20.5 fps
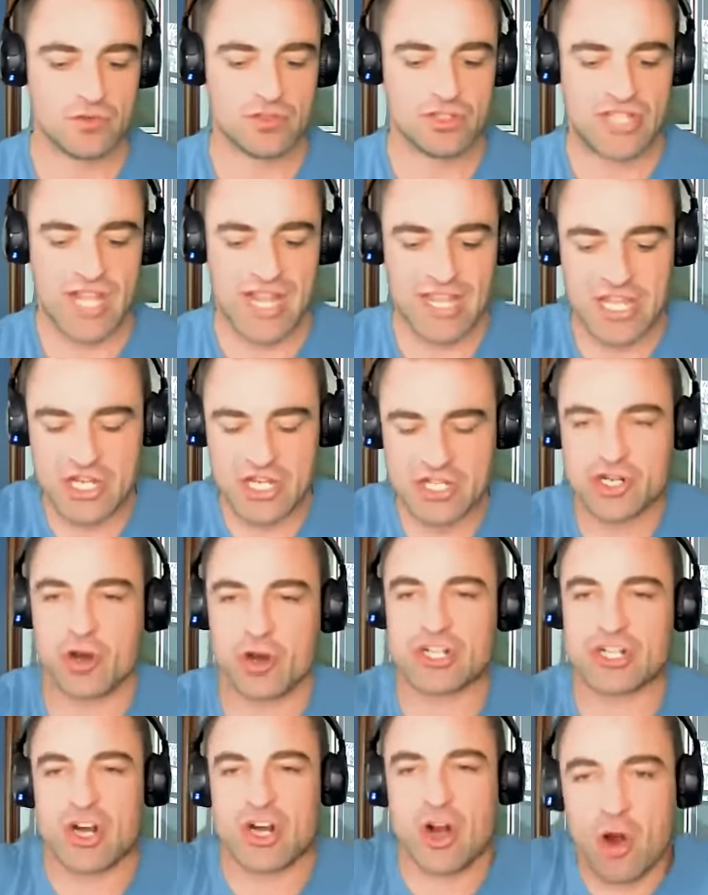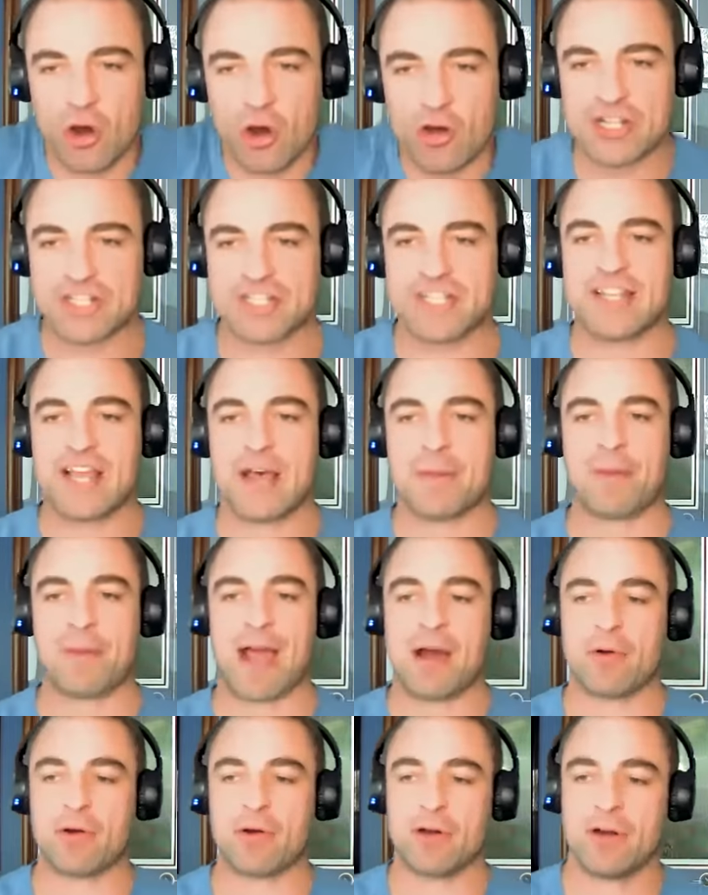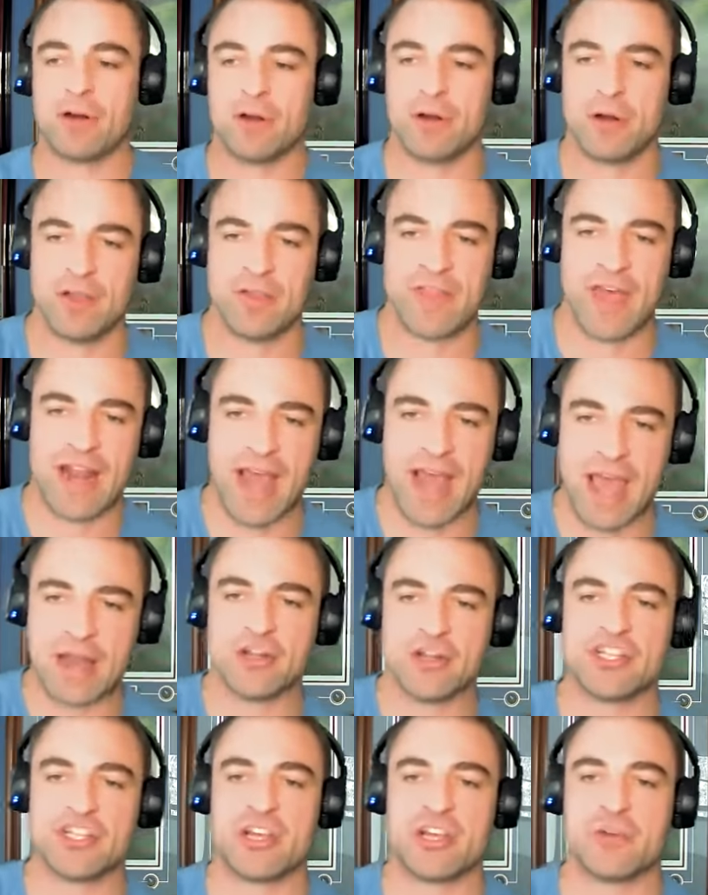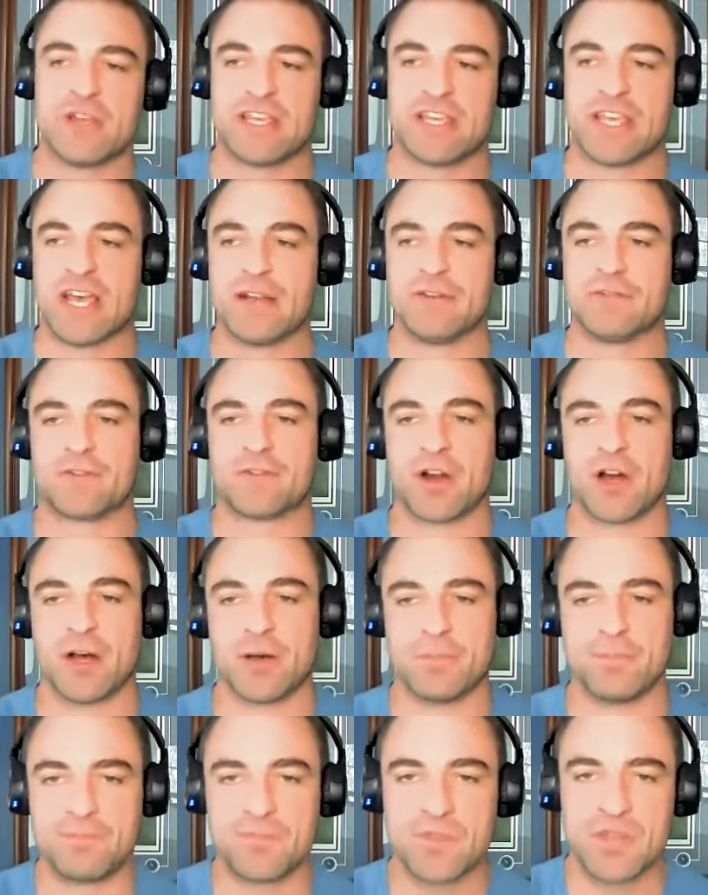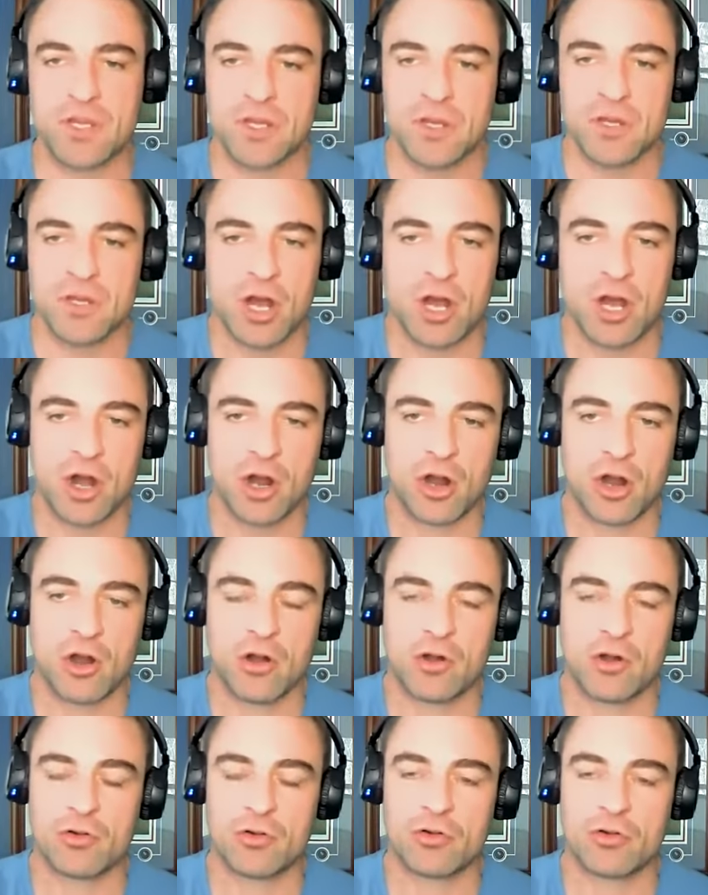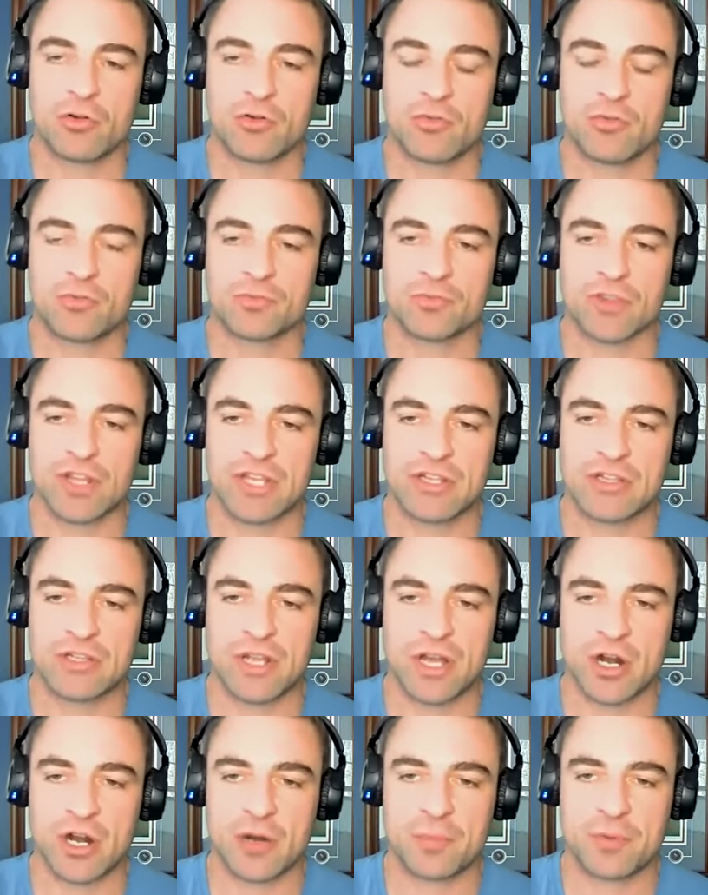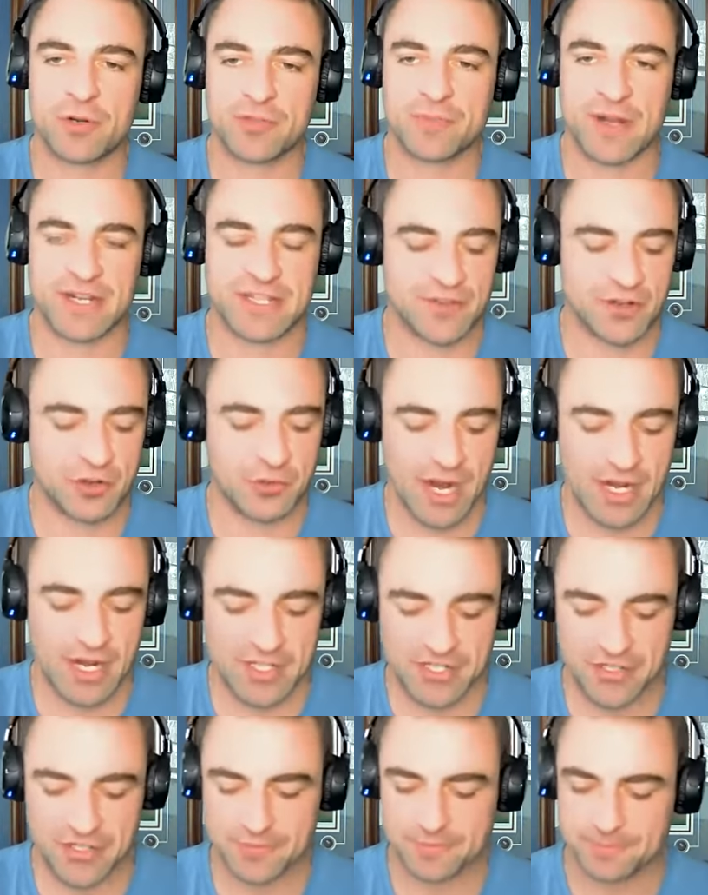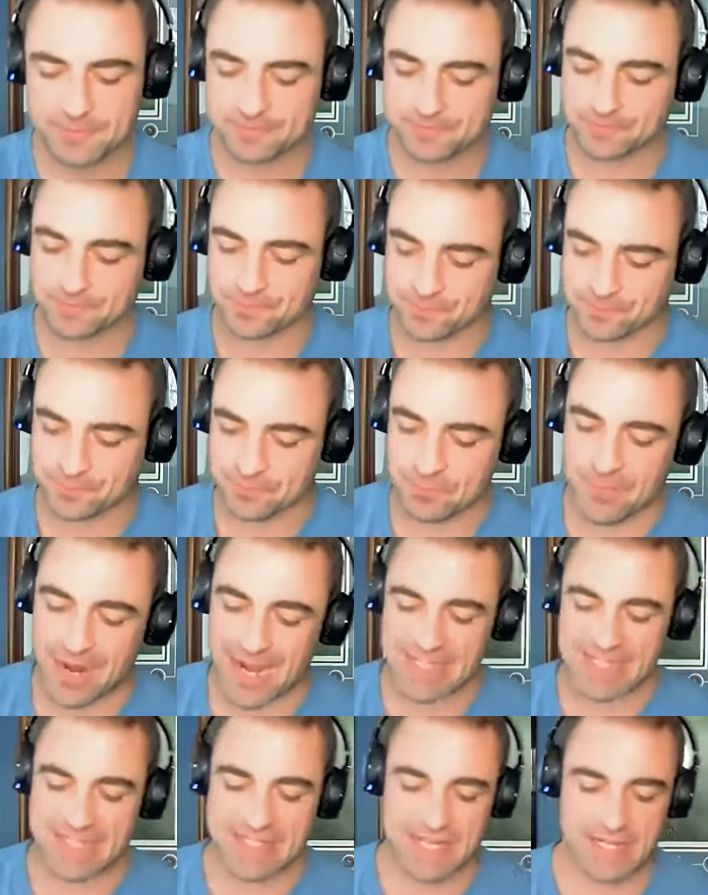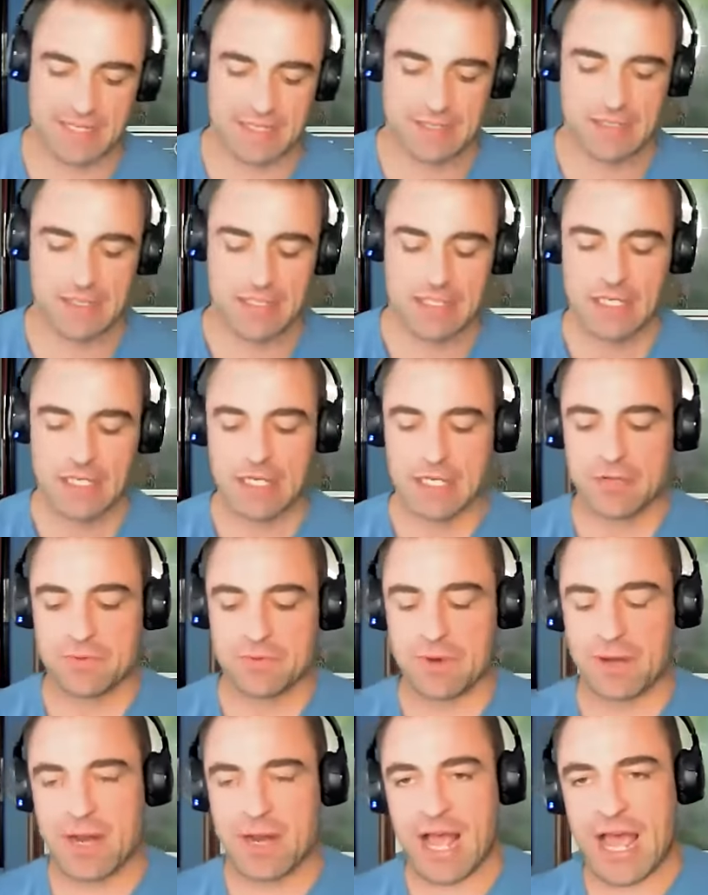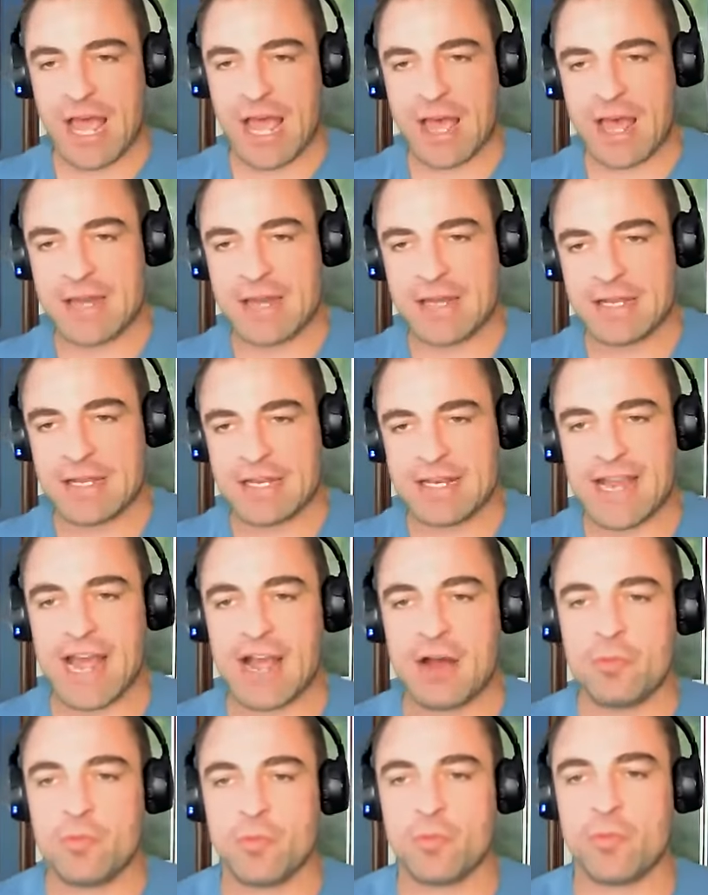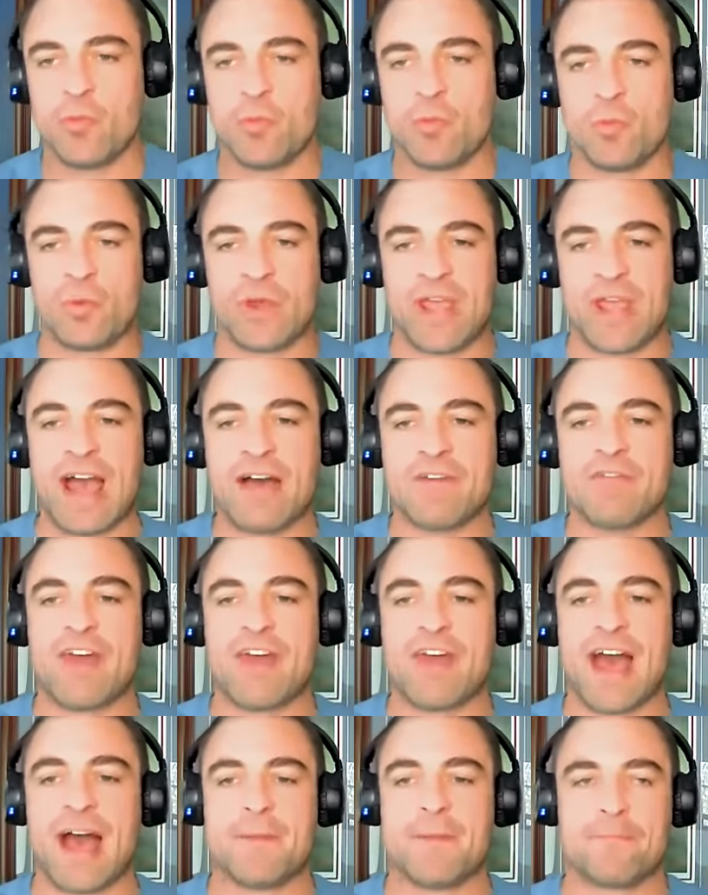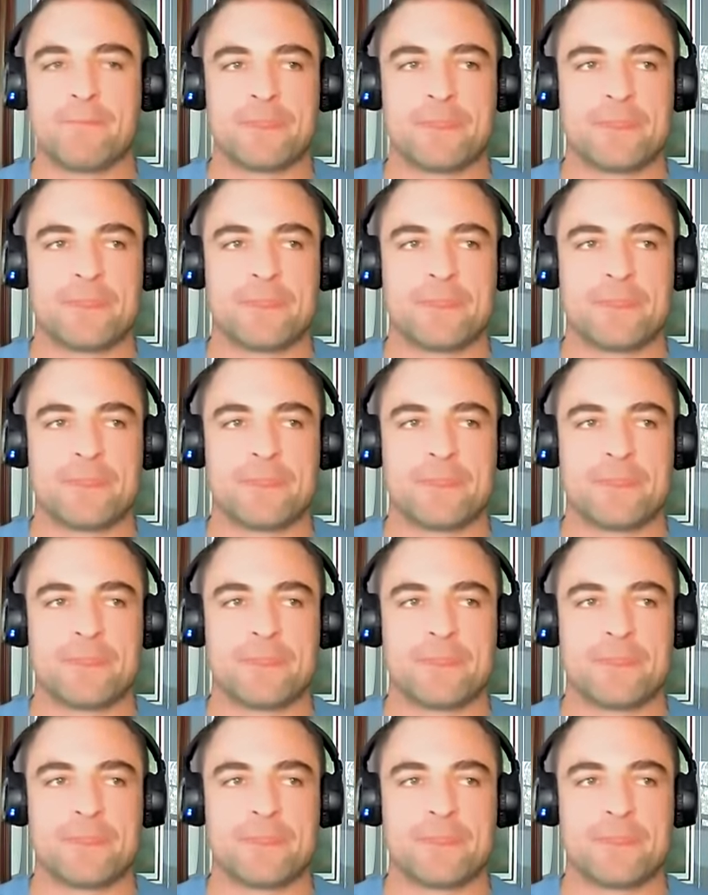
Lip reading: taking charge and harnessing that power, that energy that we get from our perspective and gratitude mindset. Right? And now we have that,